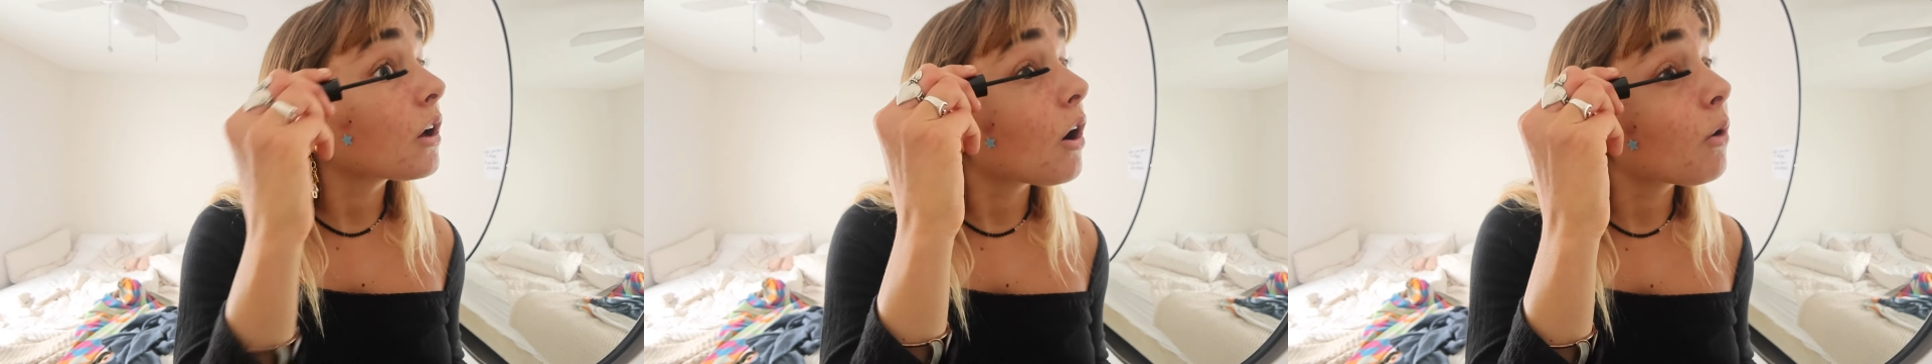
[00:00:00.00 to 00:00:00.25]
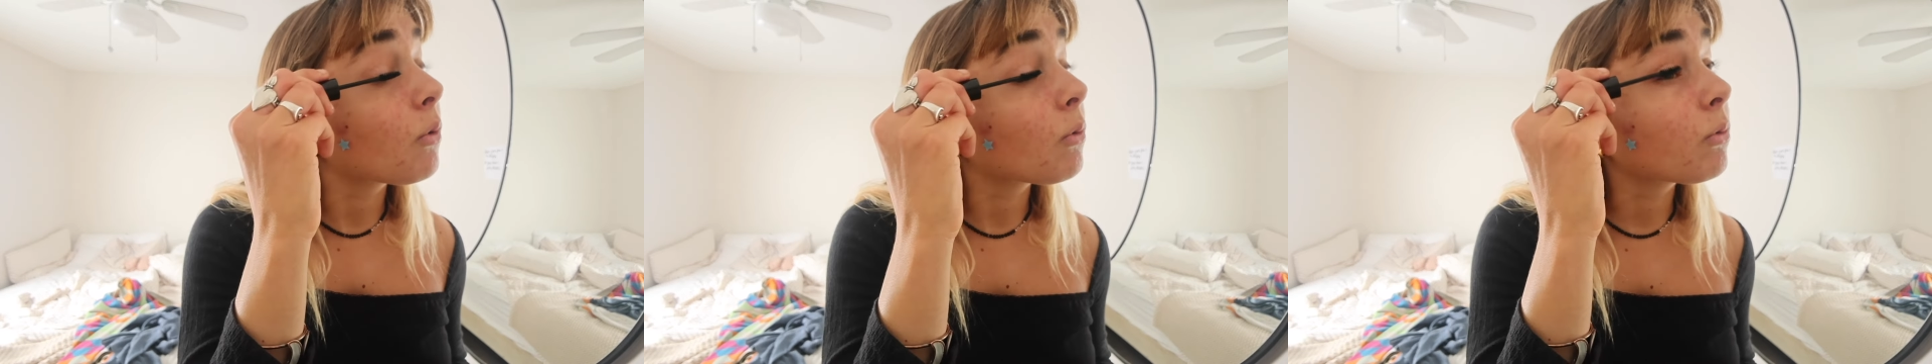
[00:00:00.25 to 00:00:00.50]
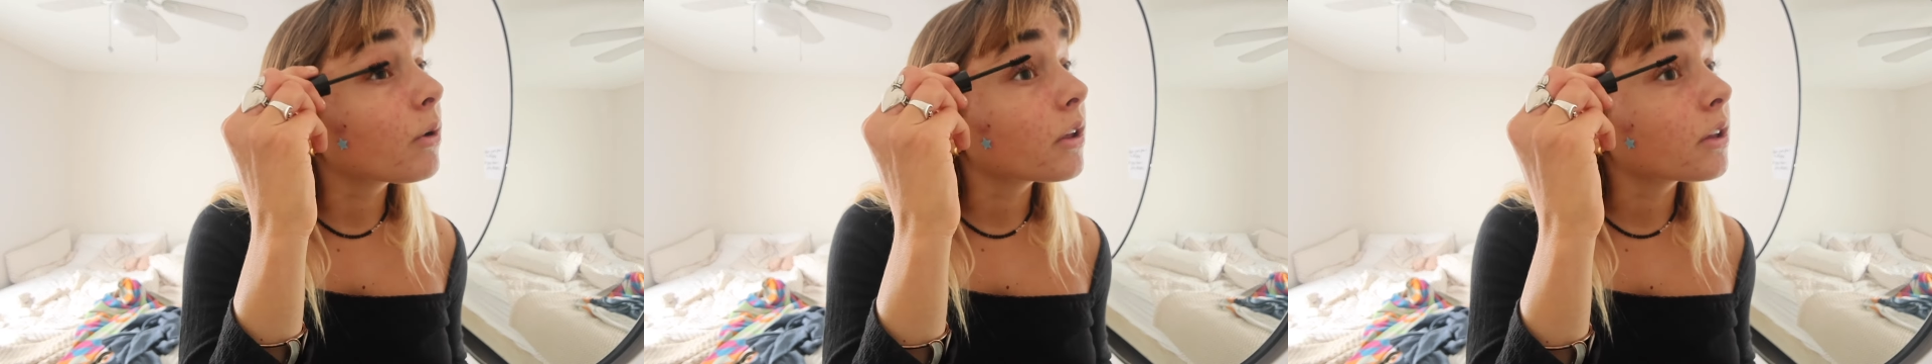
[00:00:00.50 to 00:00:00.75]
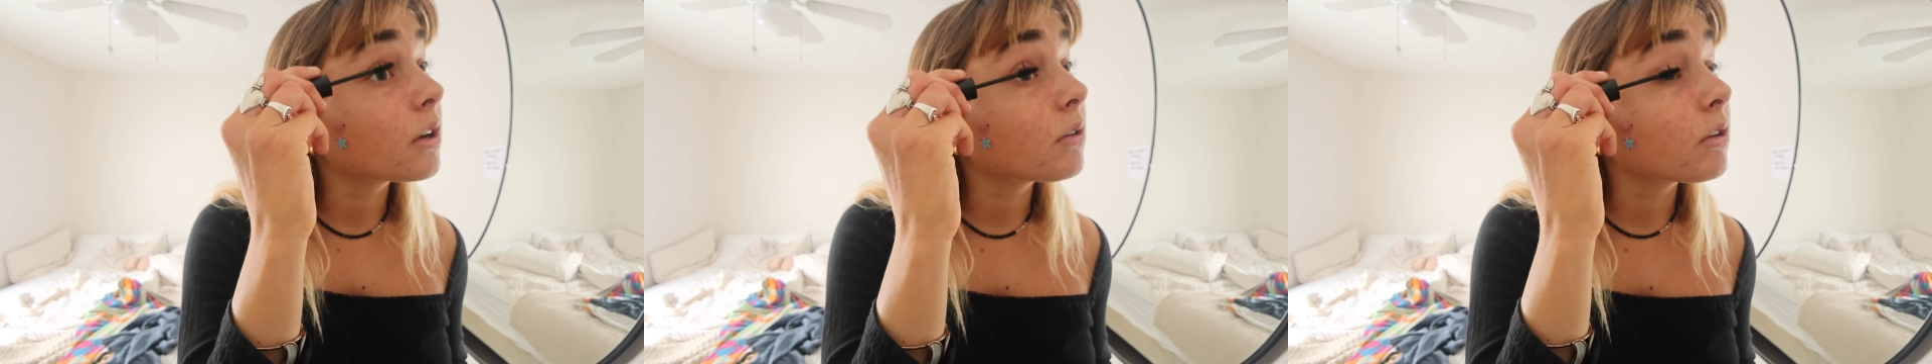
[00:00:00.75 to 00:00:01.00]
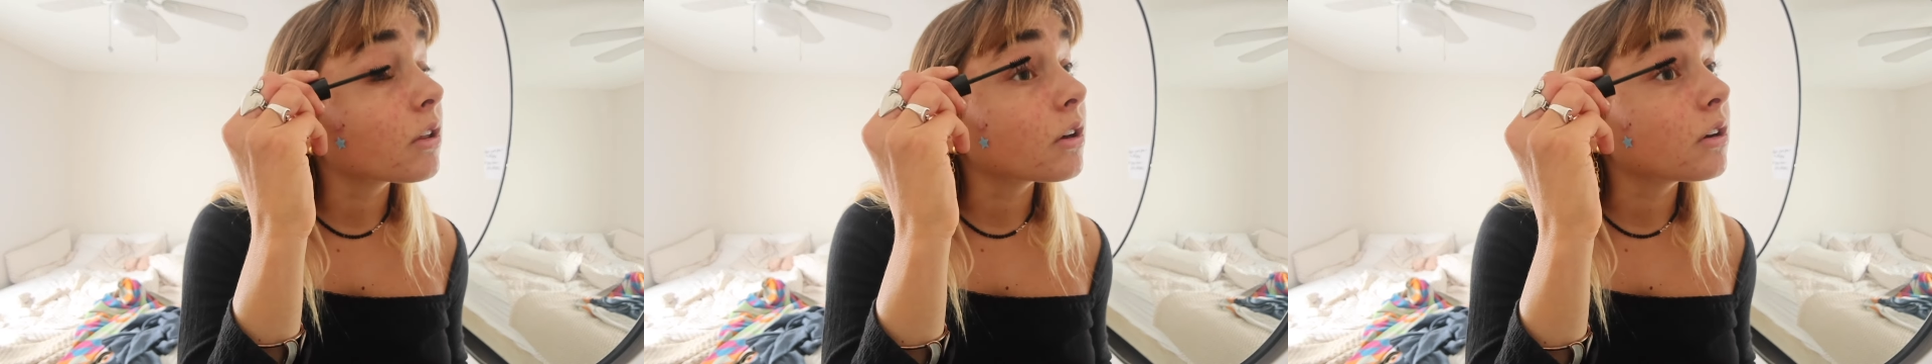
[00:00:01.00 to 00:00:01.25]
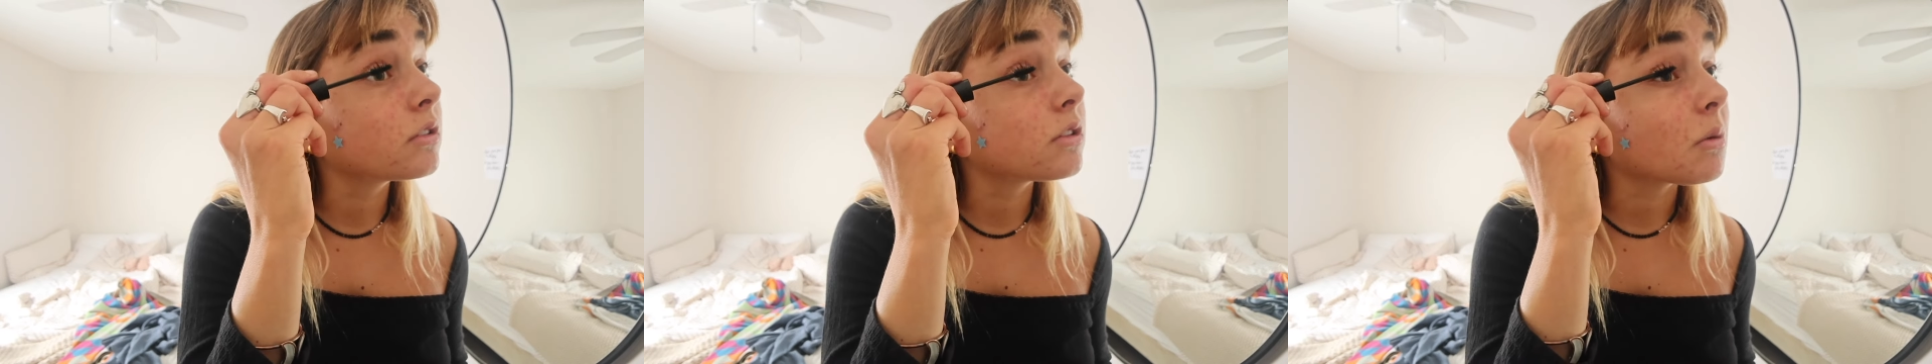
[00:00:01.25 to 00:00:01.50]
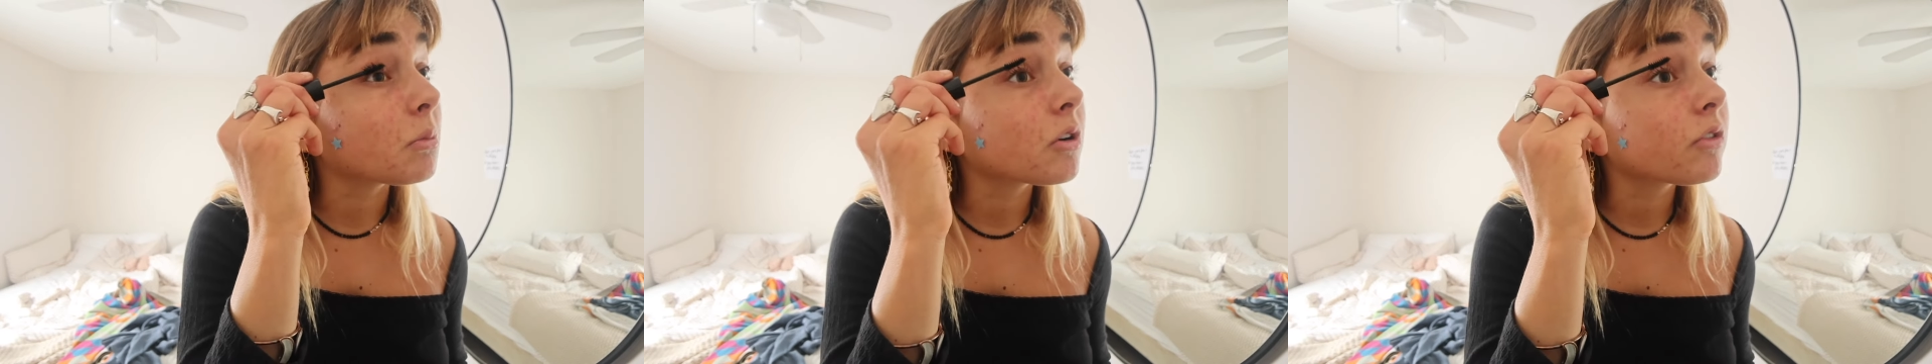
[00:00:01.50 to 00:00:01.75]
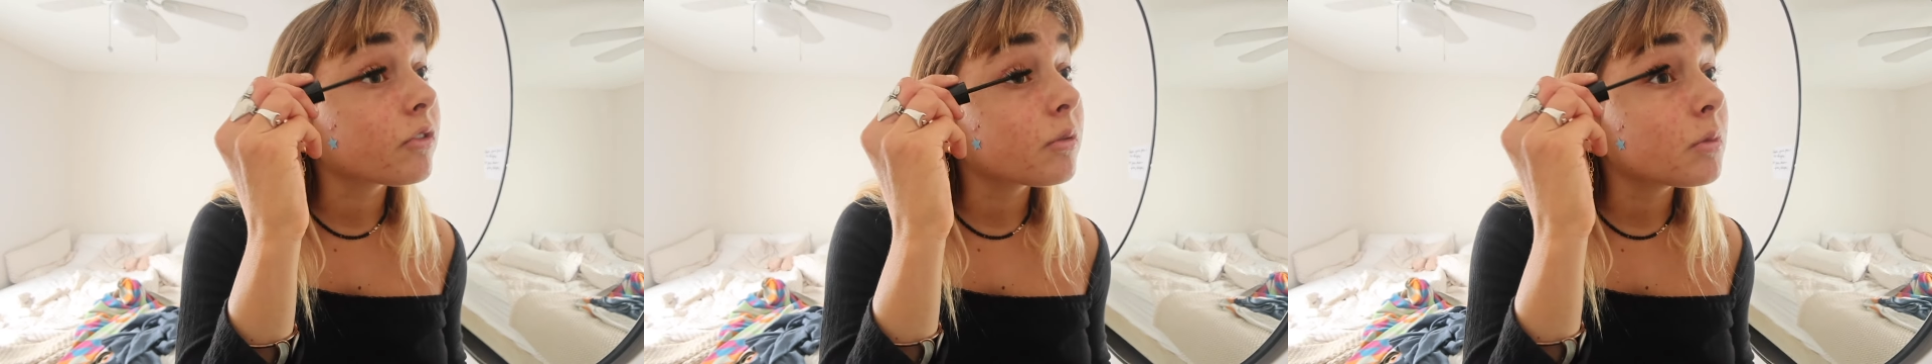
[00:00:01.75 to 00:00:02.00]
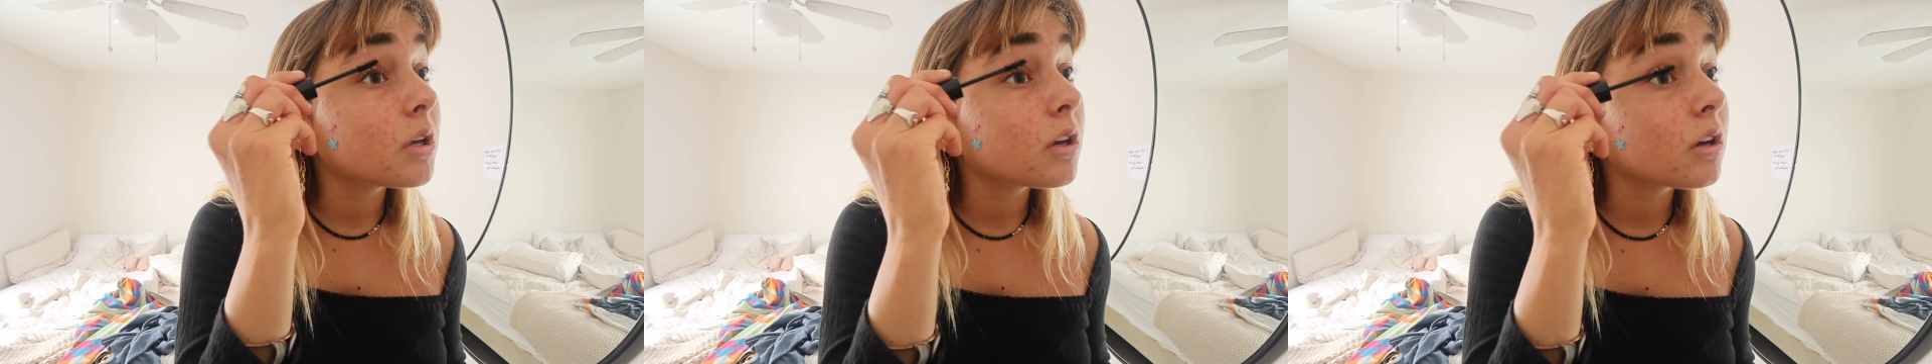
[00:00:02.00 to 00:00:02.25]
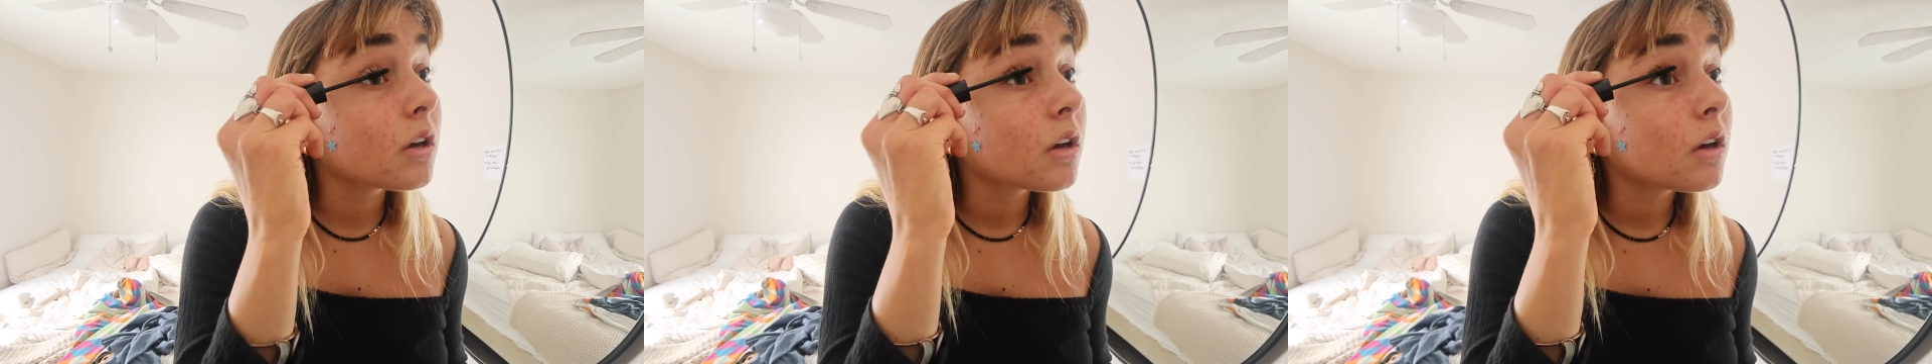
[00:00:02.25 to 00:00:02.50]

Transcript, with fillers: a really really good summer for me